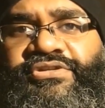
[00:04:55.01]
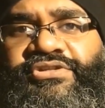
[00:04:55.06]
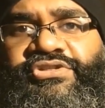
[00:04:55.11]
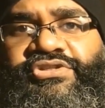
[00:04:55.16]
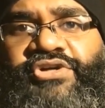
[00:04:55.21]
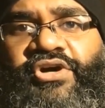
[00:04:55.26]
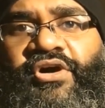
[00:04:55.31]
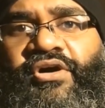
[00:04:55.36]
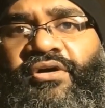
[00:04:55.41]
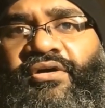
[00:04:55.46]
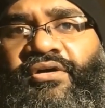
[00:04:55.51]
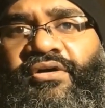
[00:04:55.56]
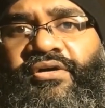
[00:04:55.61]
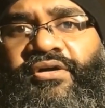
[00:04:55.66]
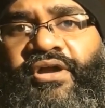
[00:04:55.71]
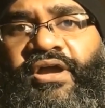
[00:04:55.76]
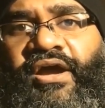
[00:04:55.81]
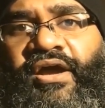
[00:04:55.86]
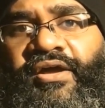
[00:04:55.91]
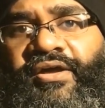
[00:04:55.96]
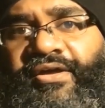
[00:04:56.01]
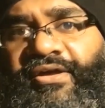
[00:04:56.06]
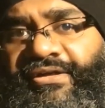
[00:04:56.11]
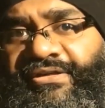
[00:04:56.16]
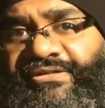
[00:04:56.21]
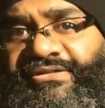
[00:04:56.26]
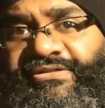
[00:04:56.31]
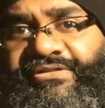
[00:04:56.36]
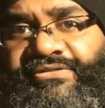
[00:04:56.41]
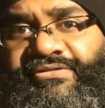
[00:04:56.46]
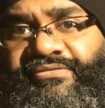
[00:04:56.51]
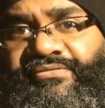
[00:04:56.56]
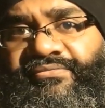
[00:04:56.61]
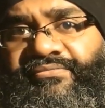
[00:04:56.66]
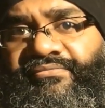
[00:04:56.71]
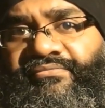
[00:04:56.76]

dog carcass.